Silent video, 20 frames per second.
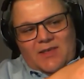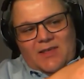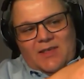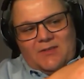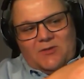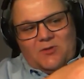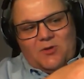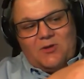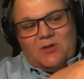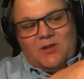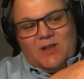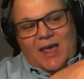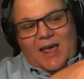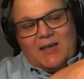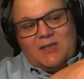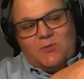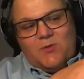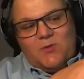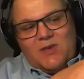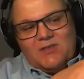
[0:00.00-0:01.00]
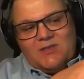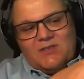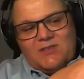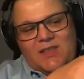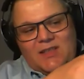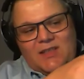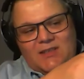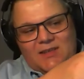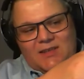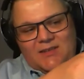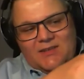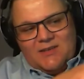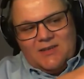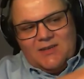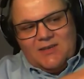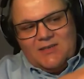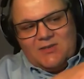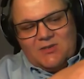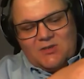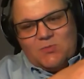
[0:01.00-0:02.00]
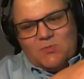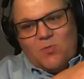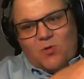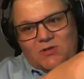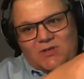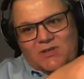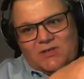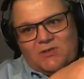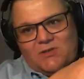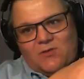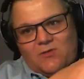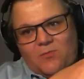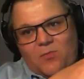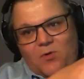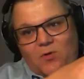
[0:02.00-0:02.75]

internal actuators that can release a small section of